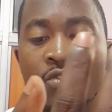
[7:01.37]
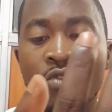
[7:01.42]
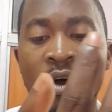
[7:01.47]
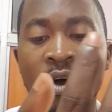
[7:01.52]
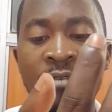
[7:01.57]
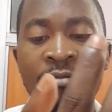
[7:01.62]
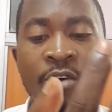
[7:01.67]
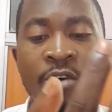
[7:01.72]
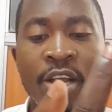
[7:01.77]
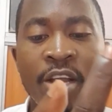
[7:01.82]

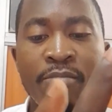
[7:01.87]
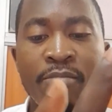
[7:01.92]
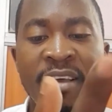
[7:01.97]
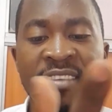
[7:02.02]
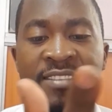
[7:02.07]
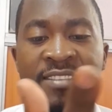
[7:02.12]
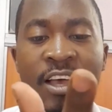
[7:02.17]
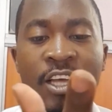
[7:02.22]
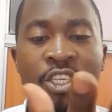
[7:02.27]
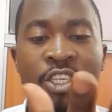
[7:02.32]
avoid
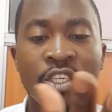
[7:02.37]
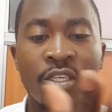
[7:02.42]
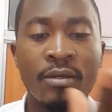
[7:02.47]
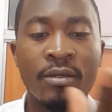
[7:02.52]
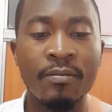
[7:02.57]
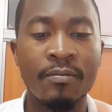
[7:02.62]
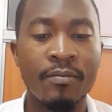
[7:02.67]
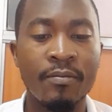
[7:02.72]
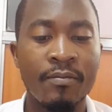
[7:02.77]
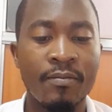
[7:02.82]
massaging.
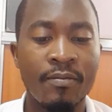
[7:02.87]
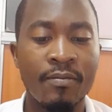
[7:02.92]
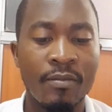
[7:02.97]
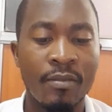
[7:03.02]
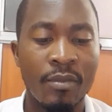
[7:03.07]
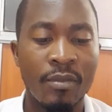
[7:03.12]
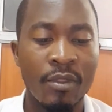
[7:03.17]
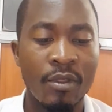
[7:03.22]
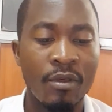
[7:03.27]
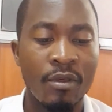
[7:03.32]

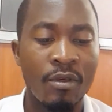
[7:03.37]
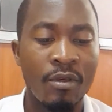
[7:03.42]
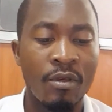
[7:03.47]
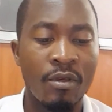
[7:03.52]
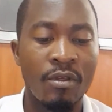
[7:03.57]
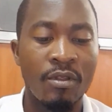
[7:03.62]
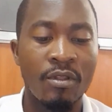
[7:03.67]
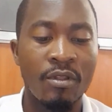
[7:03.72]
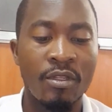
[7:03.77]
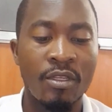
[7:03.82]

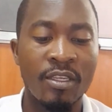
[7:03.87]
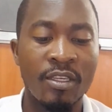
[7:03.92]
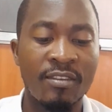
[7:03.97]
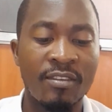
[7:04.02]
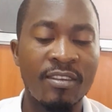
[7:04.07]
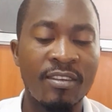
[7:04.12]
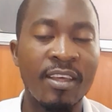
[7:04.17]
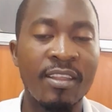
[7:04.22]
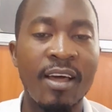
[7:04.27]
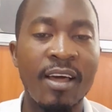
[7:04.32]
Just
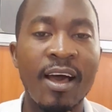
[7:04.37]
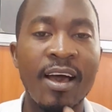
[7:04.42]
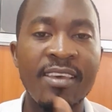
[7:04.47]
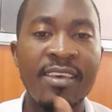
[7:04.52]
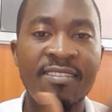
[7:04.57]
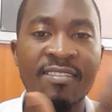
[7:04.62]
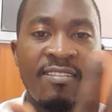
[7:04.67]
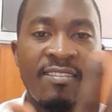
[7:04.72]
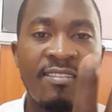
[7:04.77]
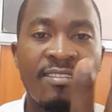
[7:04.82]
get the
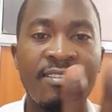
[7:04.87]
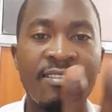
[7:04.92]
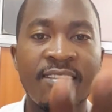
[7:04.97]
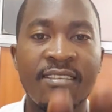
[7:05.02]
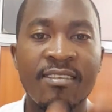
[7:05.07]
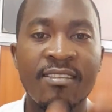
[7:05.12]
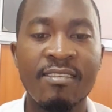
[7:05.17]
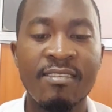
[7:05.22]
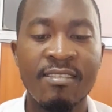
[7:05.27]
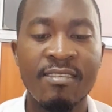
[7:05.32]
ice.
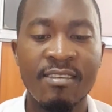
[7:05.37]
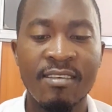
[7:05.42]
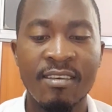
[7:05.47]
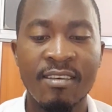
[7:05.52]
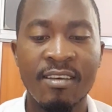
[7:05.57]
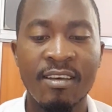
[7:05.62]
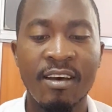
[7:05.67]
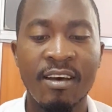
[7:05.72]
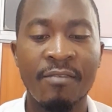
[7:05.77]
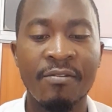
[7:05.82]

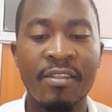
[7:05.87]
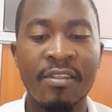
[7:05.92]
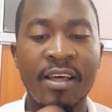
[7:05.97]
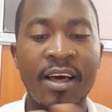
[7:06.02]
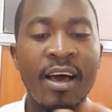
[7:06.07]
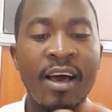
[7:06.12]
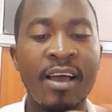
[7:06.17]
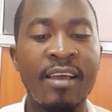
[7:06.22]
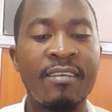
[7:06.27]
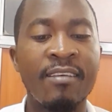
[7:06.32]
After the
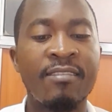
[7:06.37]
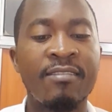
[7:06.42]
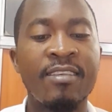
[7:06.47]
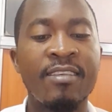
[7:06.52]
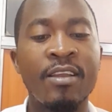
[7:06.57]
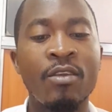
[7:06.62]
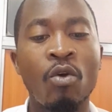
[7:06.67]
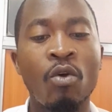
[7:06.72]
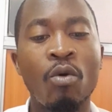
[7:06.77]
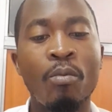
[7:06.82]
ice, then
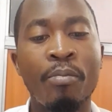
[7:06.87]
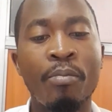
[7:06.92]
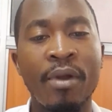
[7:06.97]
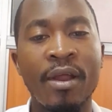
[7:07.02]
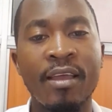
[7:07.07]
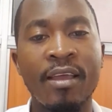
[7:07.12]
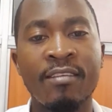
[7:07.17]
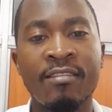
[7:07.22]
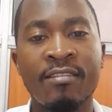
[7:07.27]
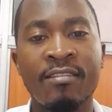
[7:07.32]
you
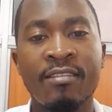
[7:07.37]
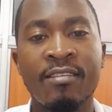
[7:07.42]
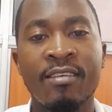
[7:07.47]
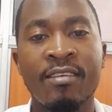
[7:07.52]
compress